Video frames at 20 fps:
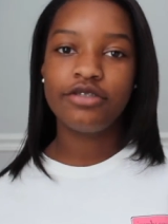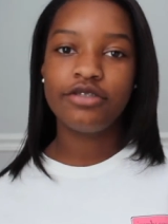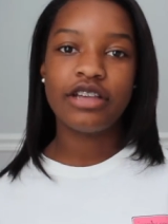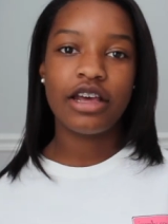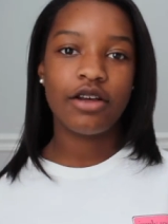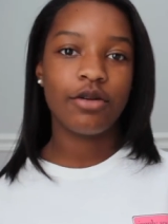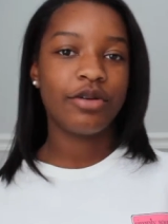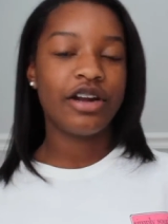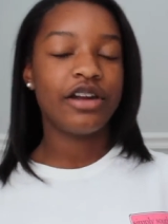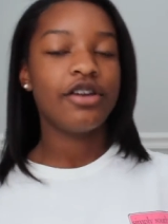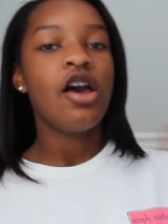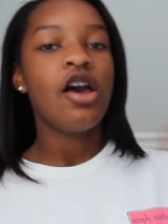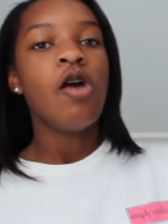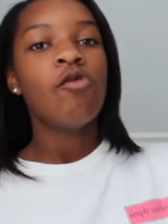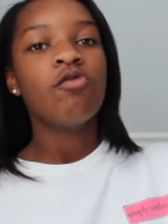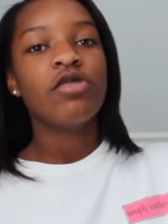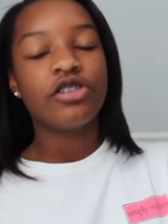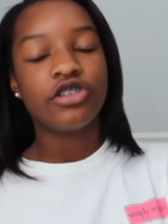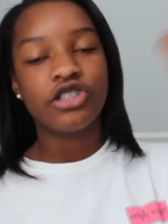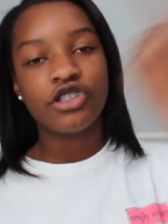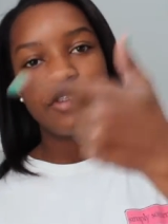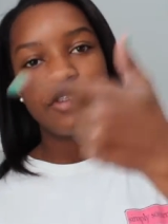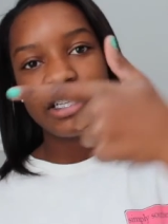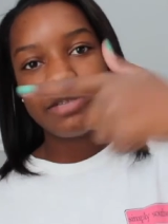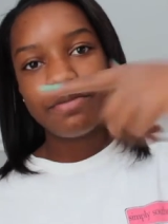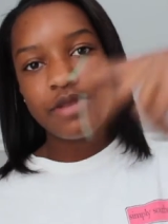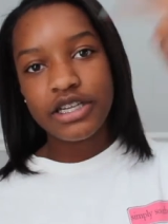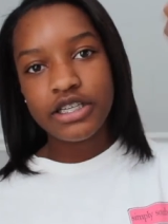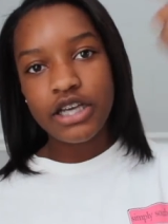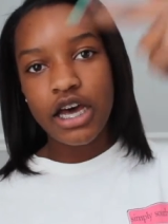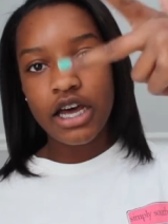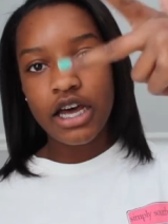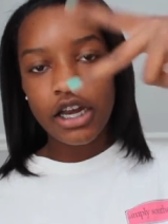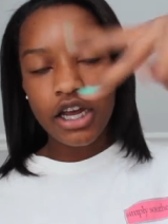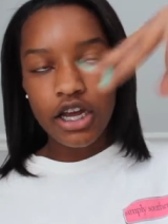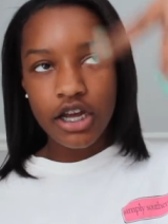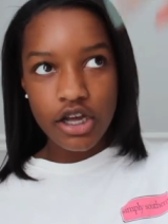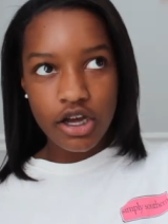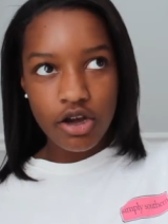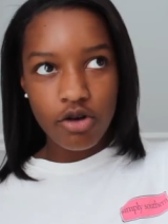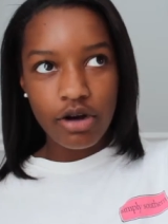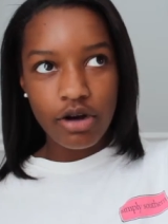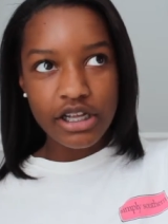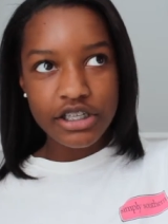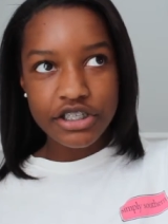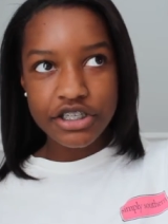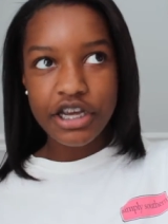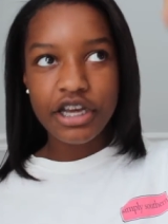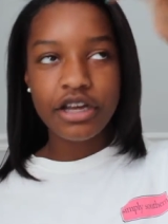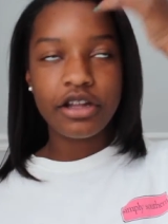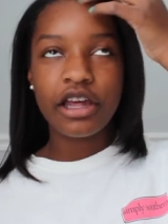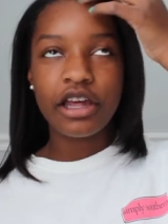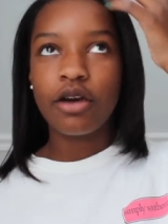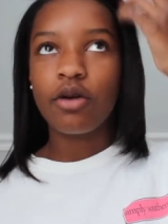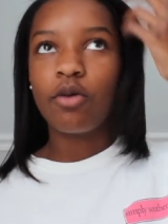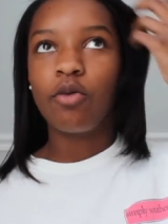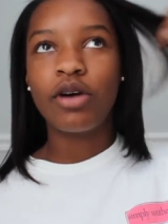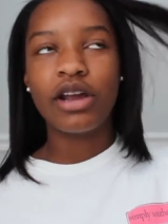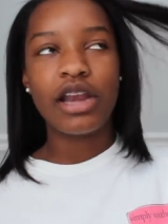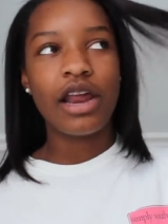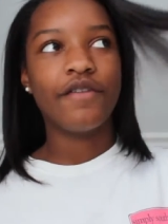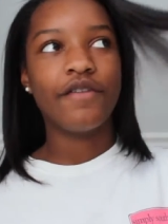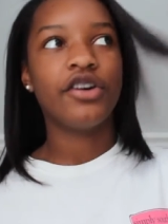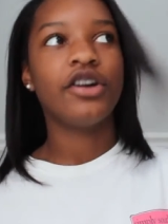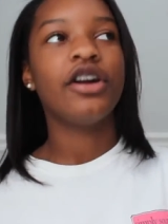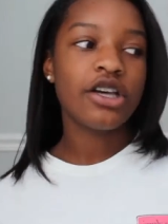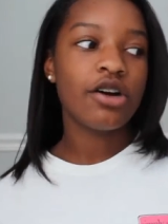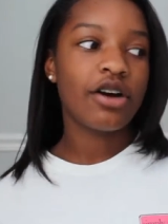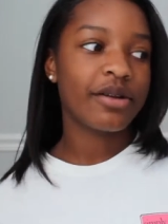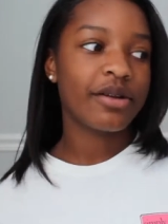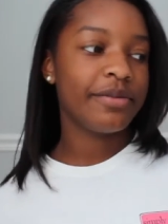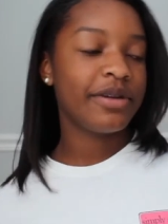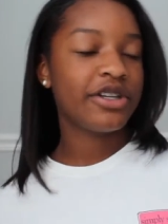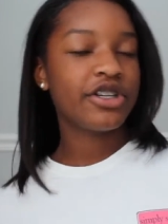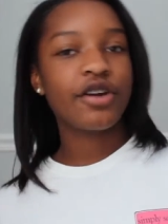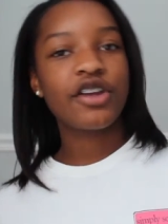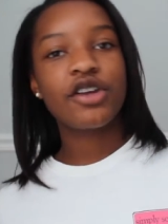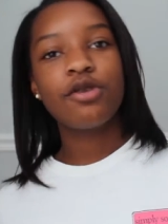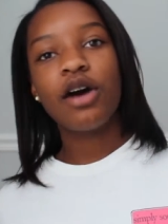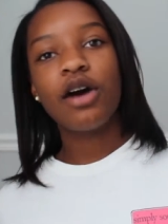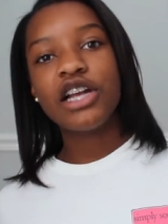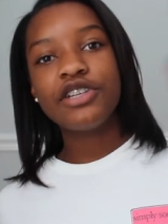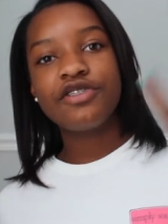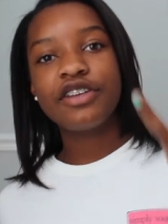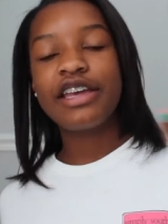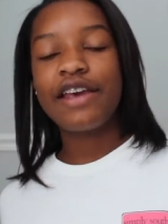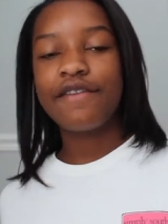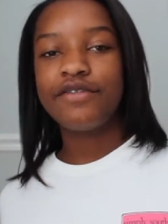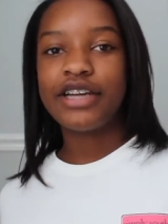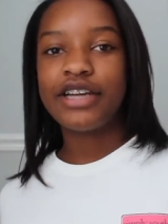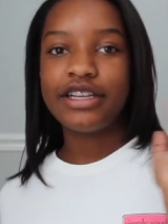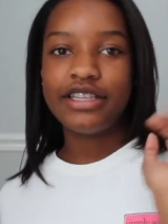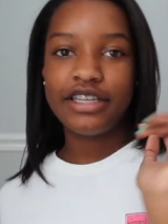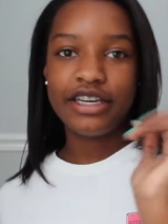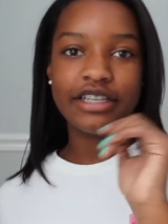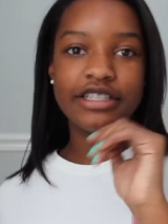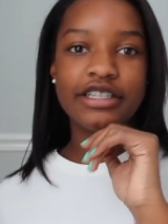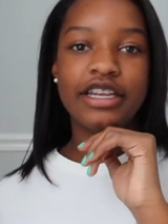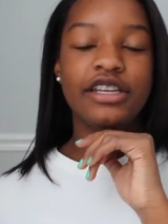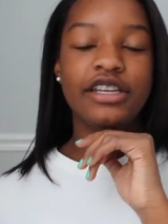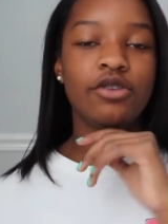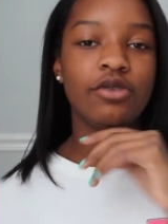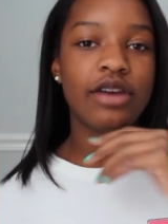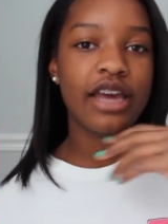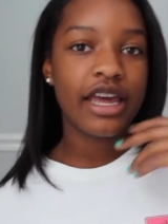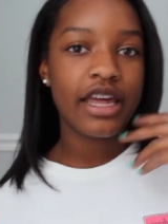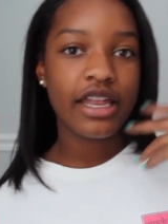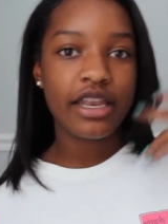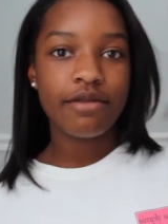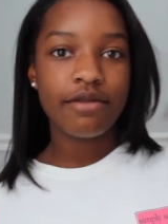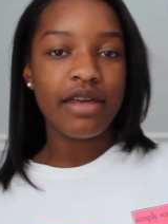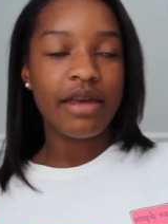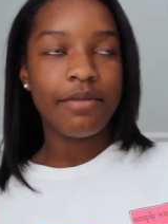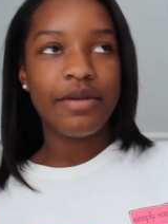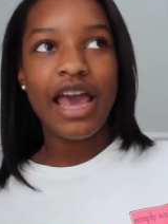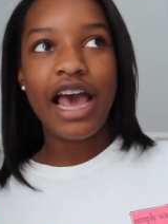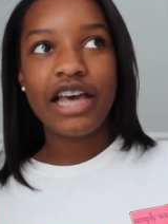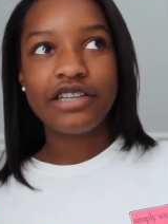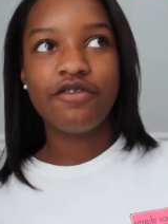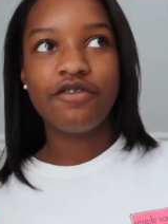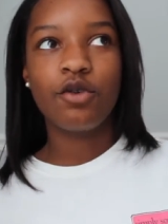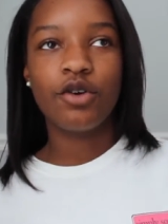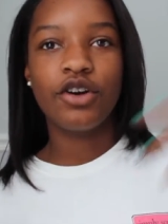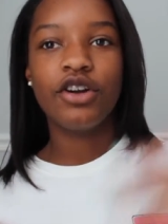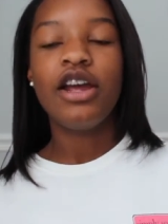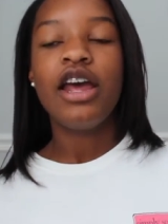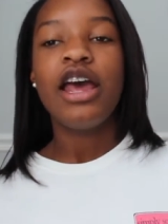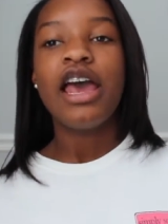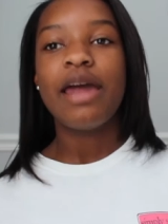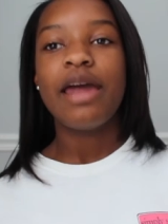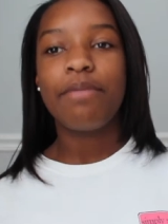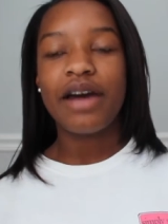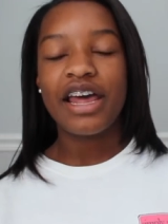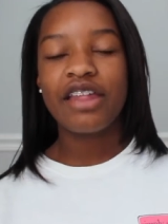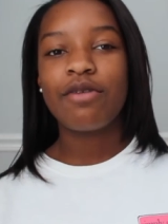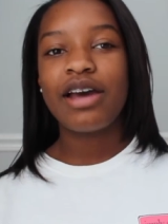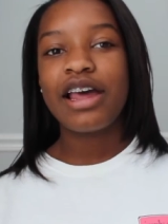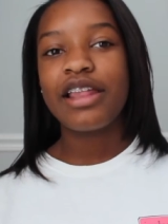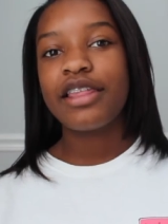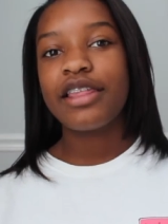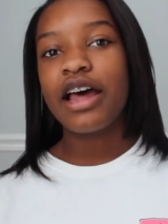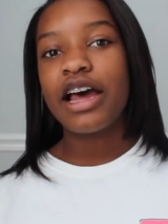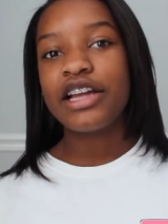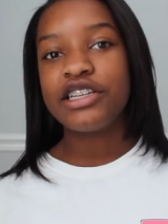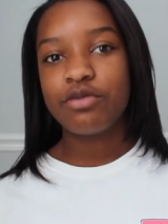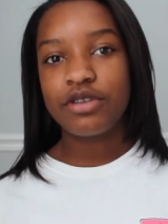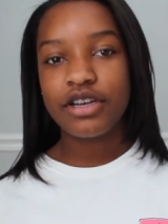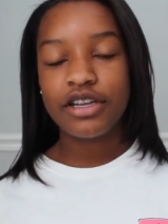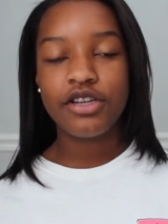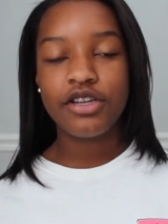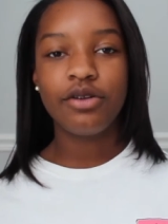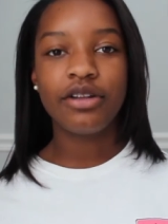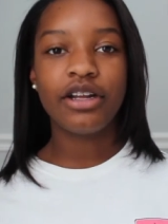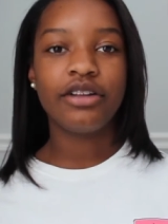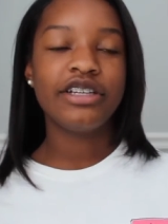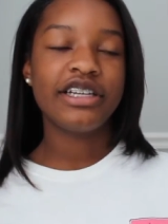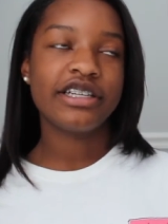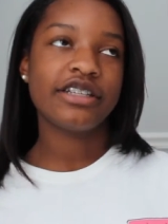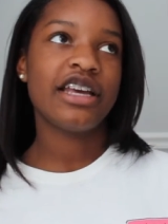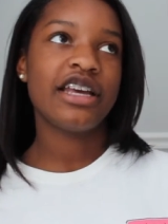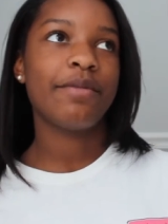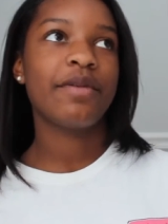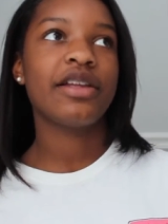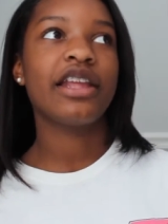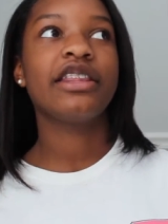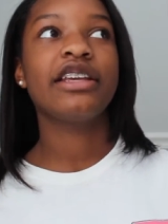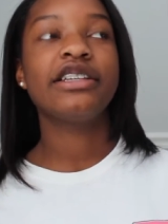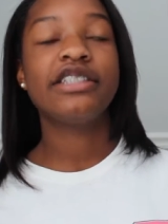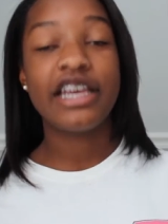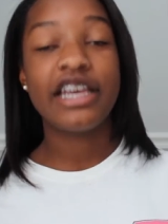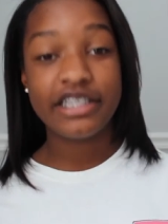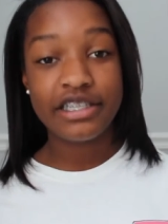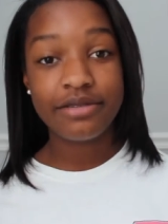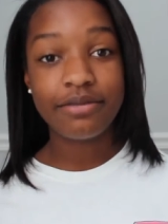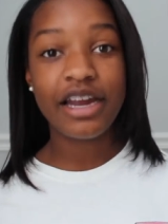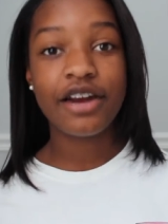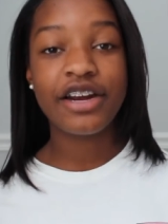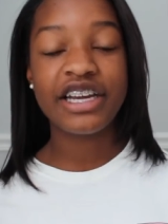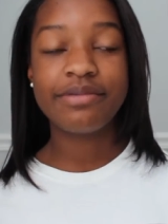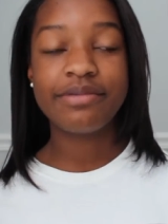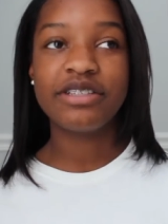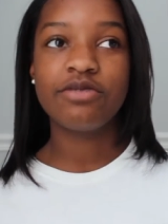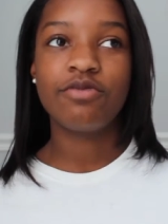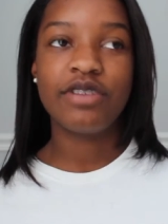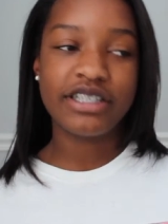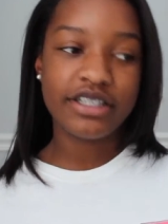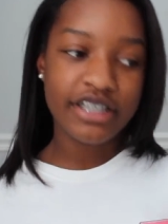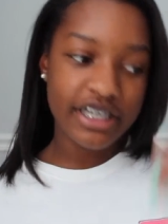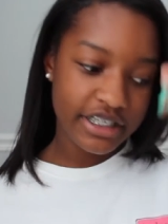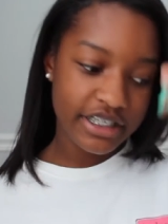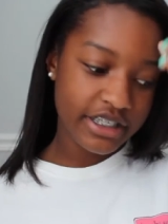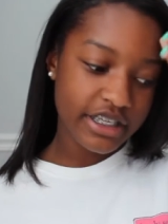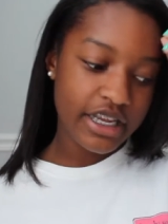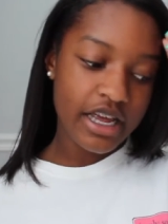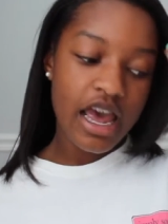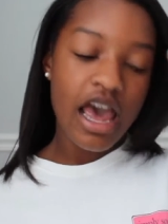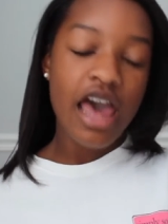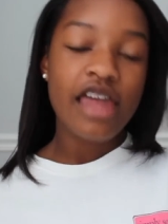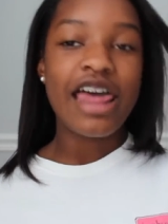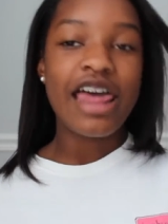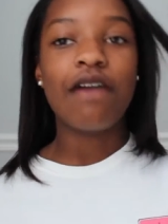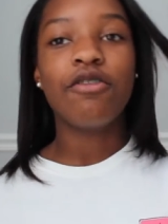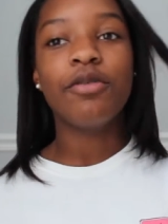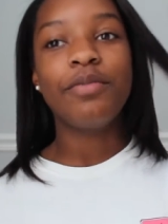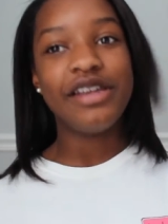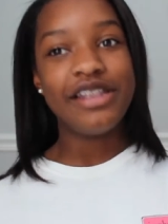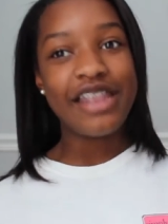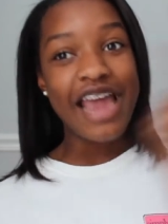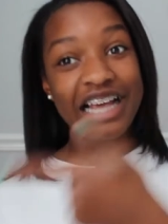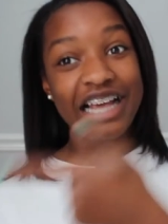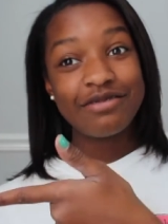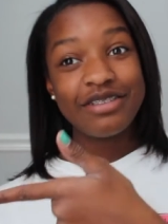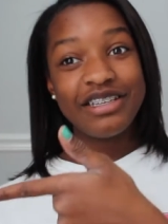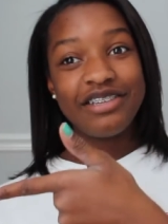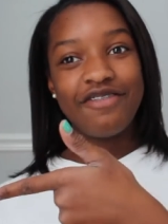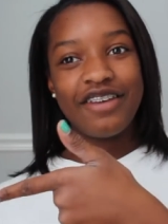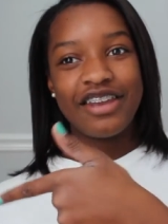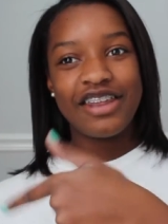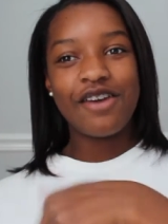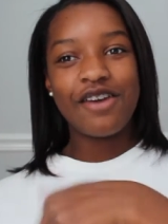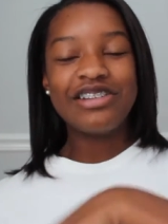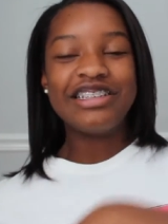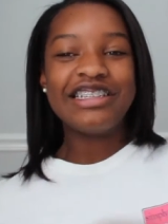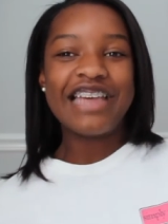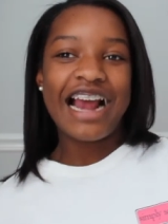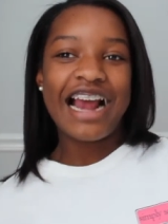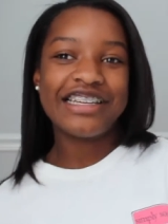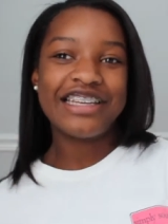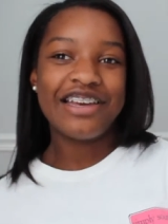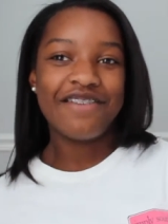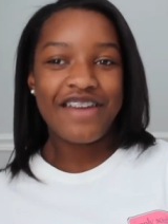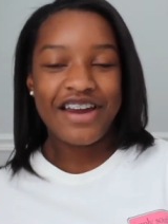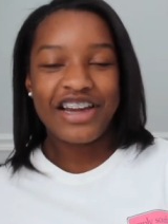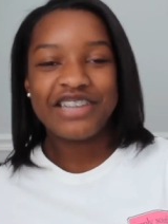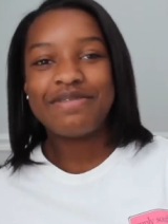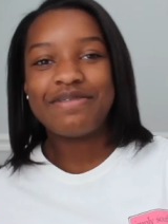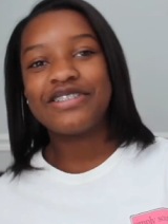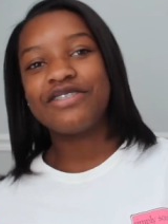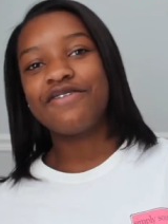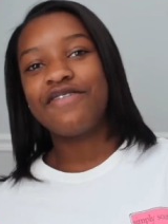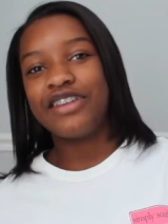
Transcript: you celebrate, whether it's Christmas, Hanukkah, Kwanzaa, like whatever. So I'm going to be showing you 100 gift ideas that you can maybe ask for. And by the way, I just want to do a little disclaimer that this isn't my Christmas wish list. That will be next week's video, which is actually a very special